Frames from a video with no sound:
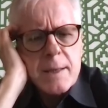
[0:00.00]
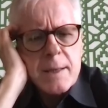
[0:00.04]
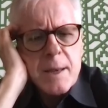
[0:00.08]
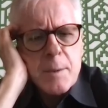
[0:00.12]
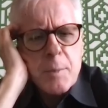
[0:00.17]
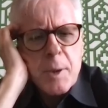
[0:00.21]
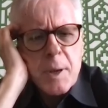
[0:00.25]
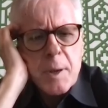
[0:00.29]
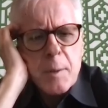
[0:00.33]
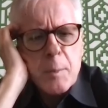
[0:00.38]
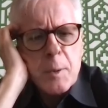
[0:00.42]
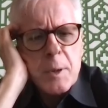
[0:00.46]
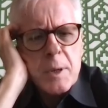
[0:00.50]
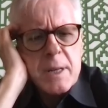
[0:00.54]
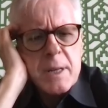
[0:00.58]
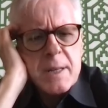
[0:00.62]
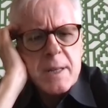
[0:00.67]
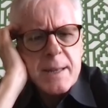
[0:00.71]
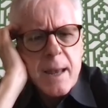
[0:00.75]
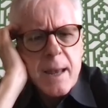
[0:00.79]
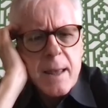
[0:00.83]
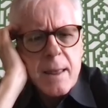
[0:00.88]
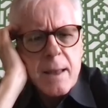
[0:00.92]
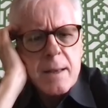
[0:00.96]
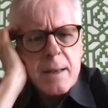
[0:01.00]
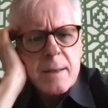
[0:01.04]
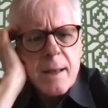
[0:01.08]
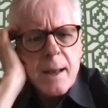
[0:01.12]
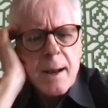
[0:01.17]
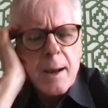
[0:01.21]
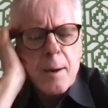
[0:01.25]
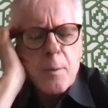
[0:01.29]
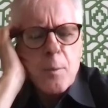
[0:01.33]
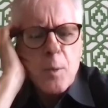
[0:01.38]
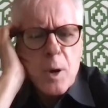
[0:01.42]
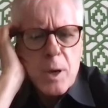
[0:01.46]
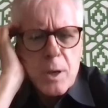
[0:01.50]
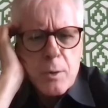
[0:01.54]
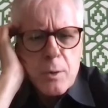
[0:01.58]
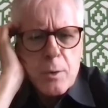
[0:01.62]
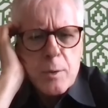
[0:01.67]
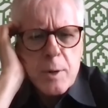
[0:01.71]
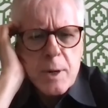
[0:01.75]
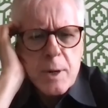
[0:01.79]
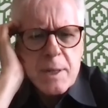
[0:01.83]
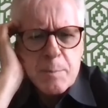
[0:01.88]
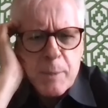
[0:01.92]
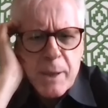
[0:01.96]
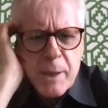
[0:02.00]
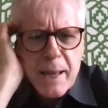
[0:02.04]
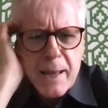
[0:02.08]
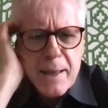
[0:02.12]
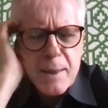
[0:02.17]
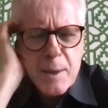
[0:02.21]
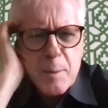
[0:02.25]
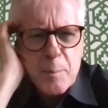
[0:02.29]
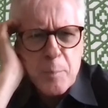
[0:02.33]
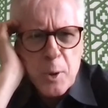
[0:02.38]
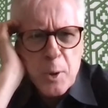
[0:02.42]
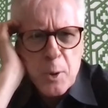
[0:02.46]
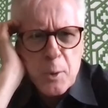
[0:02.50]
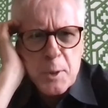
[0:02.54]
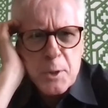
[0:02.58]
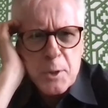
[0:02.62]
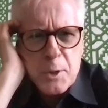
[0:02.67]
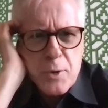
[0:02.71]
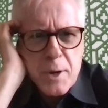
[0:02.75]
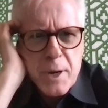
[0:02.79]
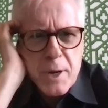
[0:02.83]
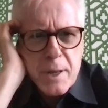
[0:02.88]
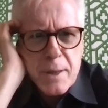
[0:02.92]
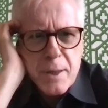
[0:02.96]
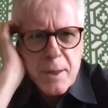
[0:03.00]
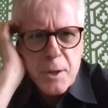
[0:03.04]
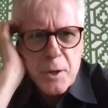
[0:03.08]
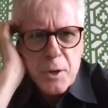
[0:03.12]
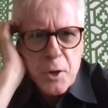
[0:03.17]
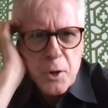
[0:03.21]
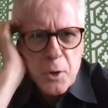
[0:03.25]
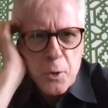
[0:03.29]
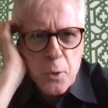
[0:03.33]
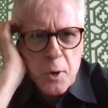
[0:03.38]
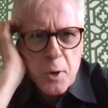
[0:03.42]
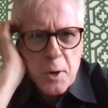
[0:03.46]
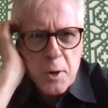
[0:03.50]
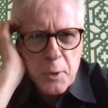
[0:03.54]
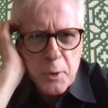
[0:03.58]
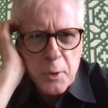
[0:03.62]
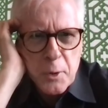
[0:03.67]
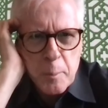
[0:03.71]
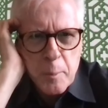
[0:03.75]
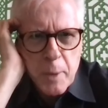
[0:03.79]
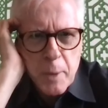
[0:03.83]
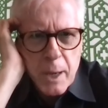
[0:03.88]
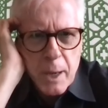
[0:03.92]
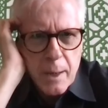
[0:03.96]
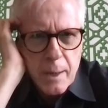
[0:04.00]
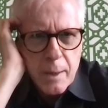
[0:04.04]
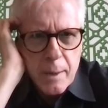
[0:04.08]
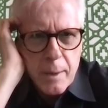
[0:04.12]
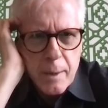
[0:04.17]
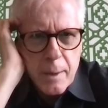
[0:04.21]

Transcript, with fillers: He, he would say things like, "I want you to explain the poetry in the New Yorker to me."